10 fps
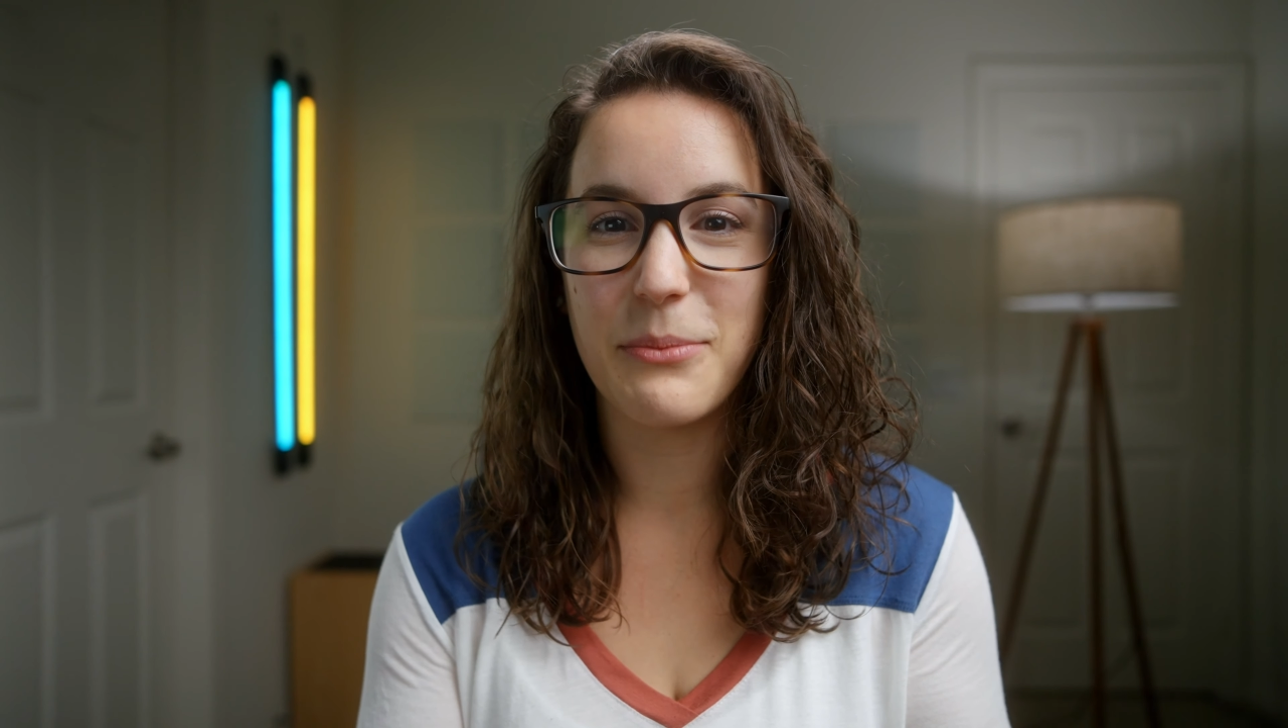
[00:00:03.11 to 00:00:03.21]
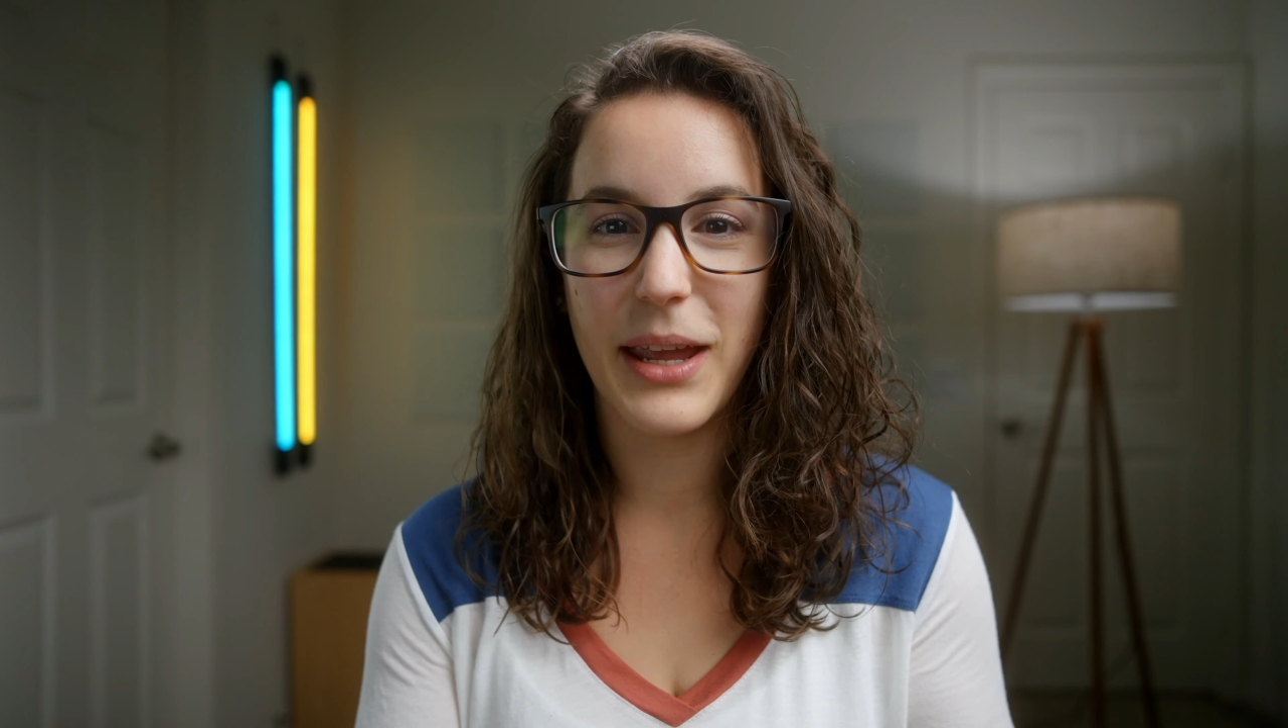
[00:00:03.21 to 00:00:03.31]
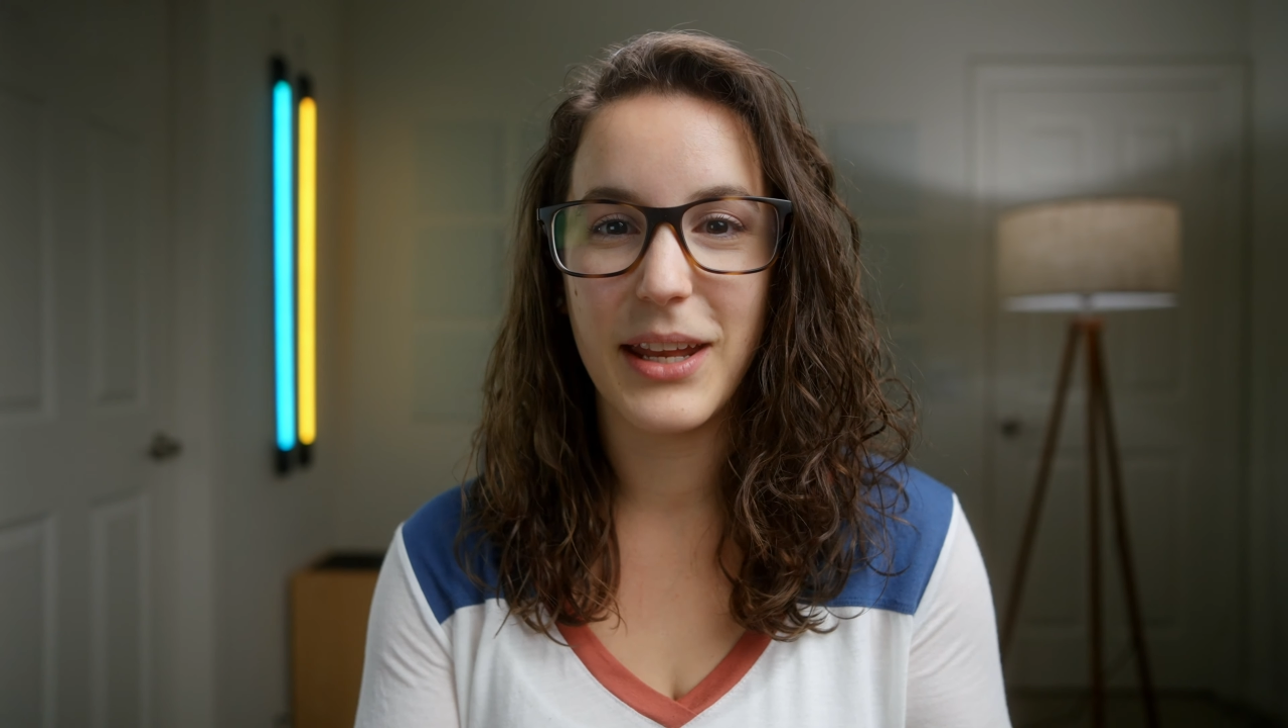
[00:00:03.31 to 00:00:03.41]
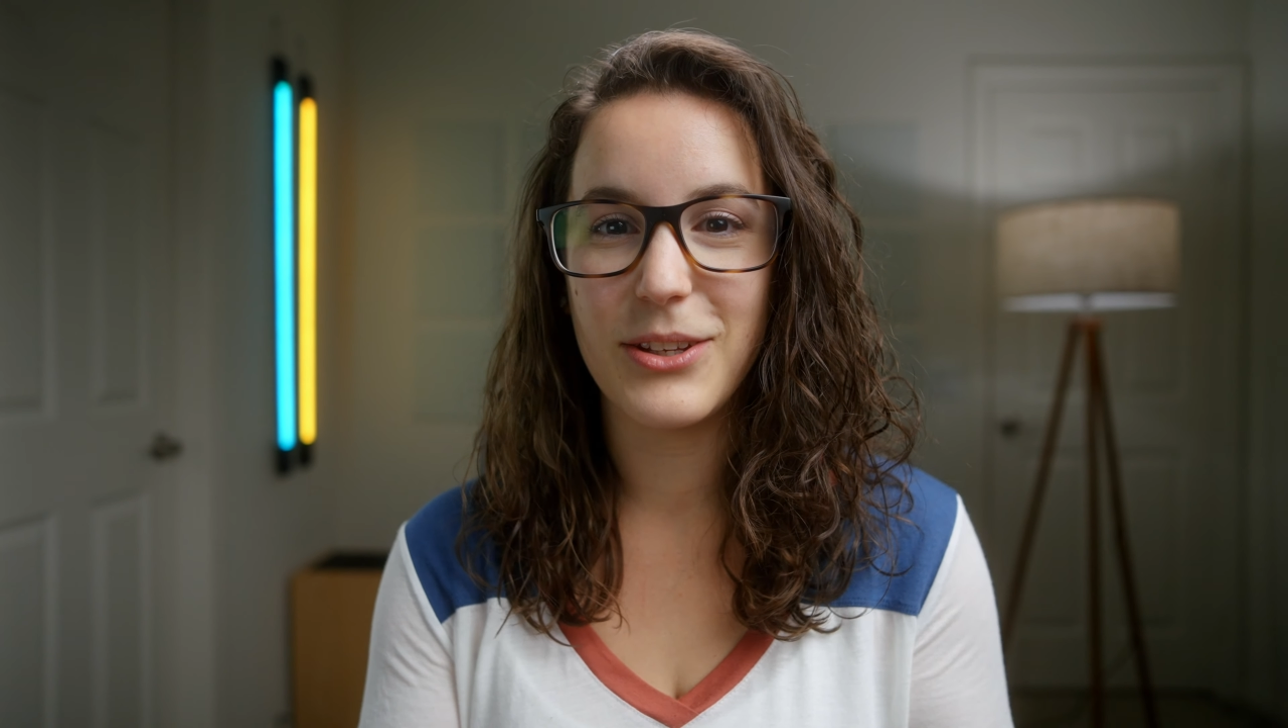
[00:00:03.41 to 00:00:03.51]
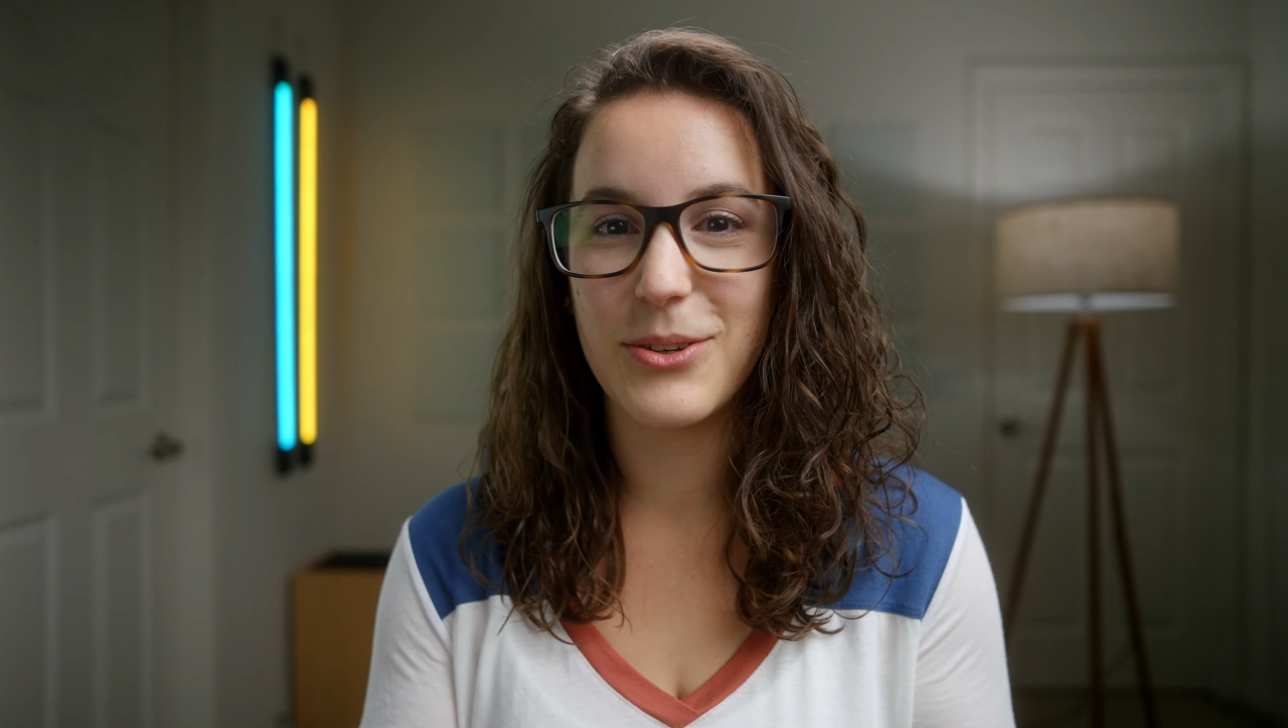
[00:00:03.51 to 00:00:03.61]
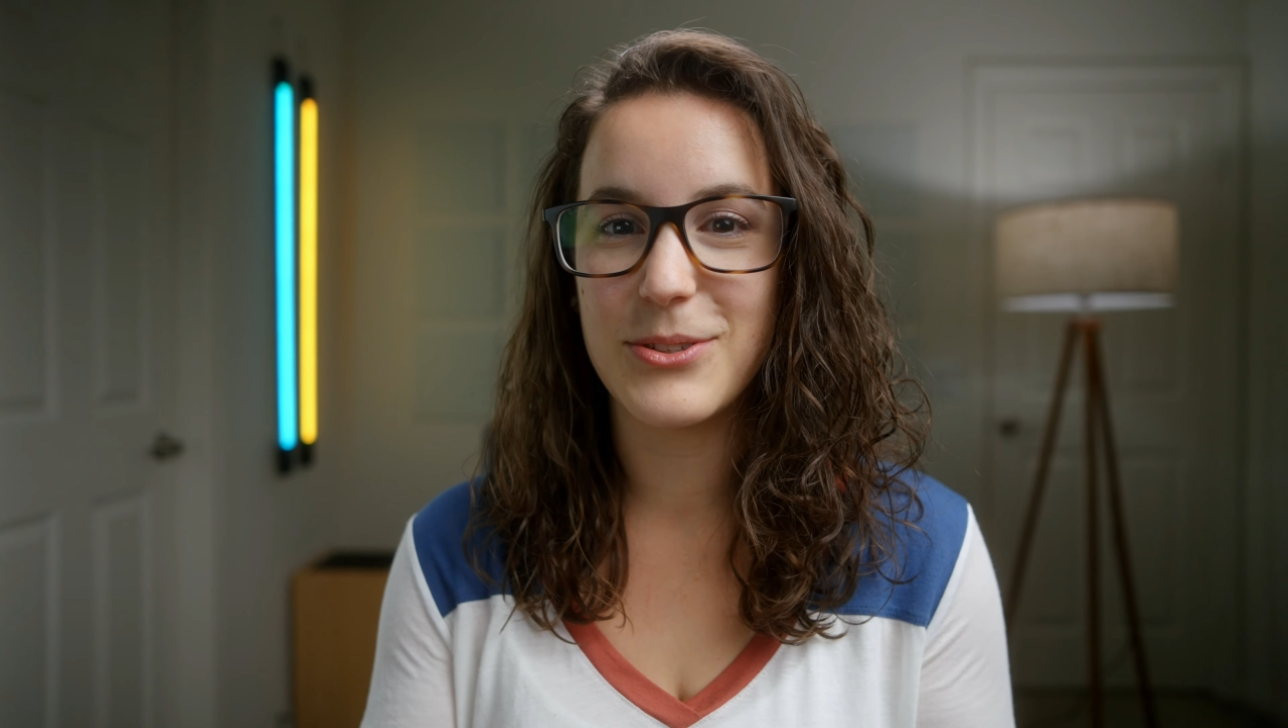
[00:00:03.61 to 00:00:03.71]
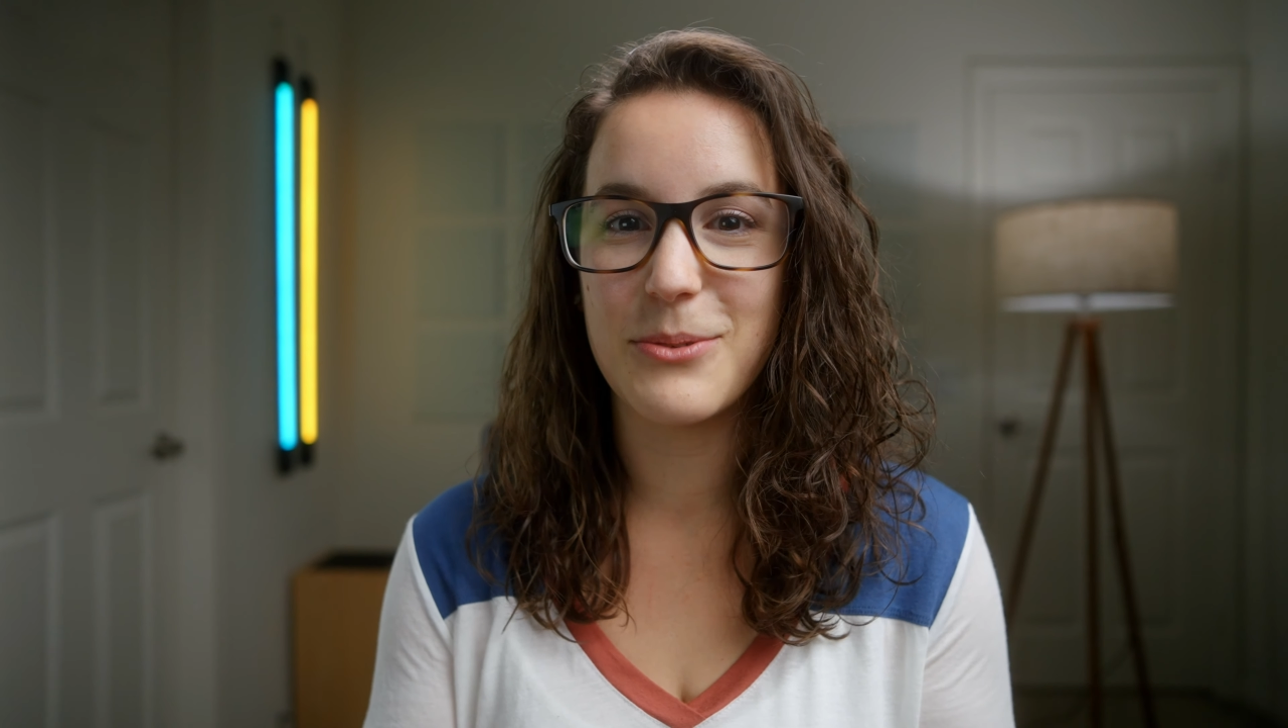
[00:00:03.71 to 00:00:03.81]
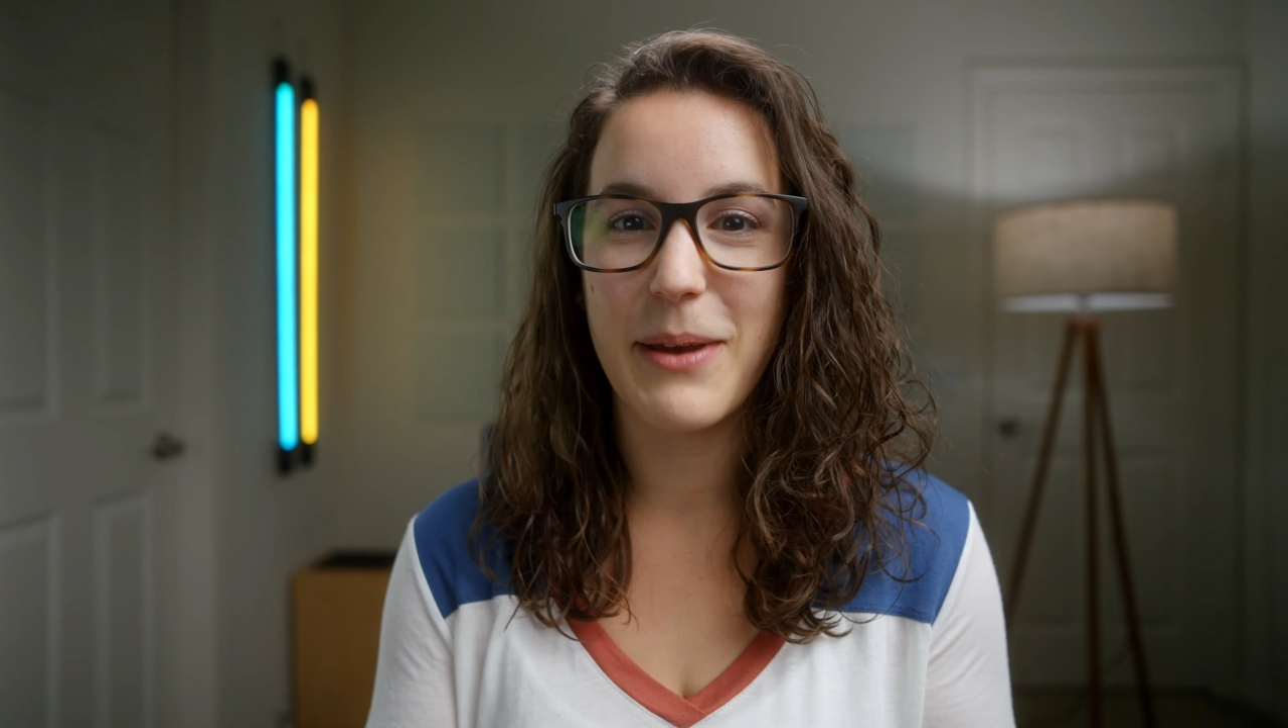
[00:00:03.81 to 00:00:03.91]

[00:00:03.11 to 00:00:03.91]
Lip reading: main YouTube